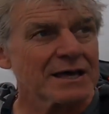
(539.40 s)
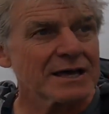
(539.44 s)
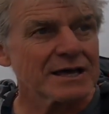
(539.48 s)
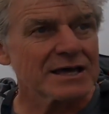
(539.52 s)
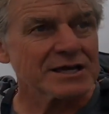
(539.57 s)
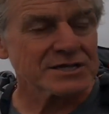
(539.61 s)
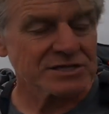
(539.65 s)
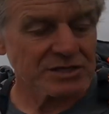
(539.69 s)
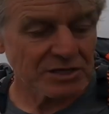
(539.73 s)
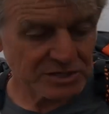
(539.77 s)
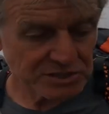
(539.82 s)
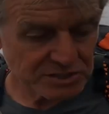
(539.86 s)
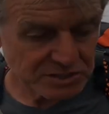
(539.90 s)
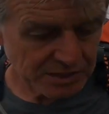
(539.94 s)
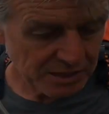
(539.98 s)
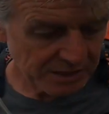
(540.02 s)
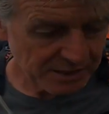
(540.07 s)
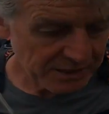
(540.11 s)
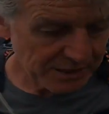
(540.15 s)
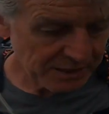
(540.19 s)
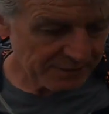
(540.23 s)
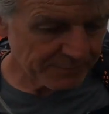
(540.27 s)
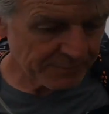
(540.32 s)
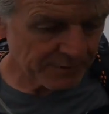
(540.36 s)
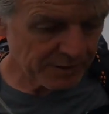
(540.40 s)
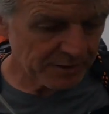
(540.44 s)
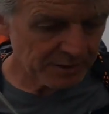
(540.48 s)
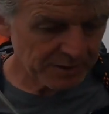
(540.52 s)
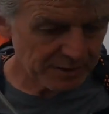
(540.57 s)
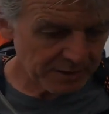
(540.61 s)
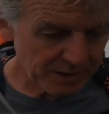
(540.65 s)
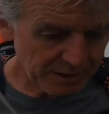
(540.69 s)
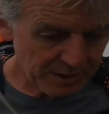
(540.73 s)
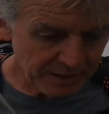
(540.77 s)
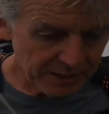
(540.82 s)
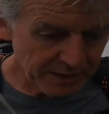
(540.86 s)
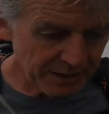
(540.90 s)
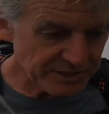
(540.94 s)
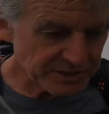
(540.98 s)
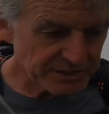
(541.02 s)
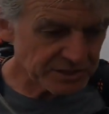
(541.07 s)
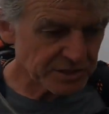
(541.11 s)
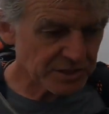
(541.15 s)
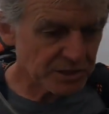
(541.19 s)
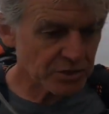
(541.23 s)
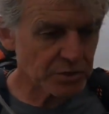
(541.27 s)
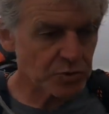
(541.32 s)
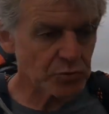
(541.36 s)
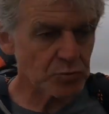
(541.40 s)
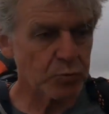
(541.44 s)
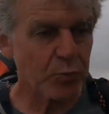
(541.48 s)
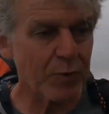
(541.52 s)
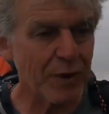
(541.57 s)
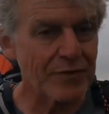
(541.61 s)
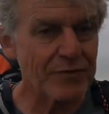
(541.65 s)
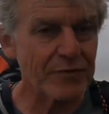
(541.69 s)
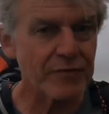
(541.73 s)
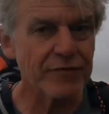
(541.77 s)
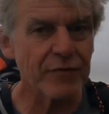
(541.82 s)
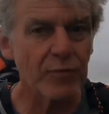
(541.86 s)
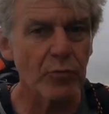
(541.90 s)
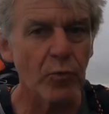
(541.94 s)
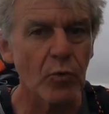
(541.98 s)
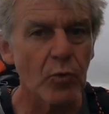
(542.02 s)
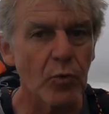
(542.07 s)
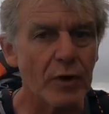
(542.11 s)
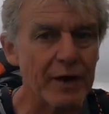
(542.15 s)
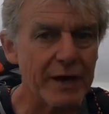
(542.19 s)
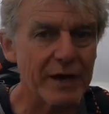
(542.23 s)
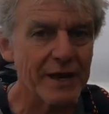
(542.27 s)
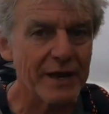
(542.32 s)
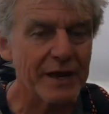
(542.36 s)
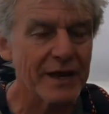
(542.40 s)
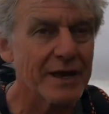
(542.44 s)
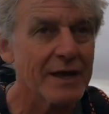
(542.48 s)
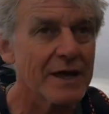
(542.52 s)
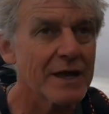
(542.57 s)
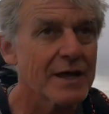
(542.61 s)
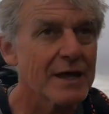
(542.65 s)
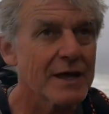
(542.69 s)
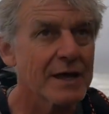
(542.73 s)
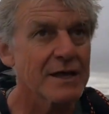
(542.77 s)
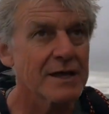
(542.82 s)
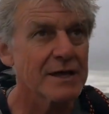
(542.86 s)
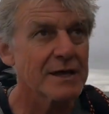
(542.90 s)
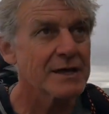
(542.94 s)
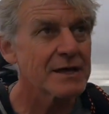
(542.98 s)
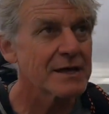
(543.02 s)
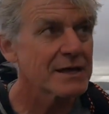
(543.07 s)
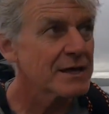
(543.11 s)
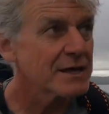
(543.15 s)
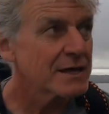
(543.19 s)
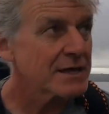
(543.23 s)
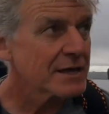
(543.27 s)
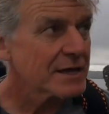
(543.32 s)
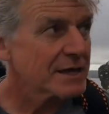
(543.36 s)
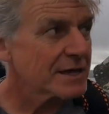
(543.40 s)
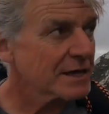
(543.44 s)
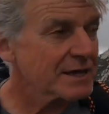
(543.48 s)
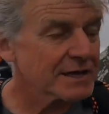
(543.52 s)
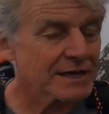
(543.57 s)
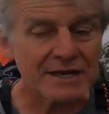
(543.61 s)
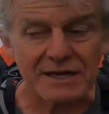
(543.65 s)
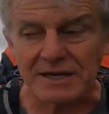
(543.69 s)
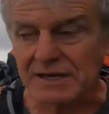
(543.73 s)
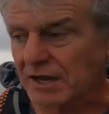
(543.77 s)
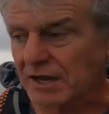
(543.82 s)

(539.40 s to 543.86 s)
it's nice and it's good weather for walking, isn't it,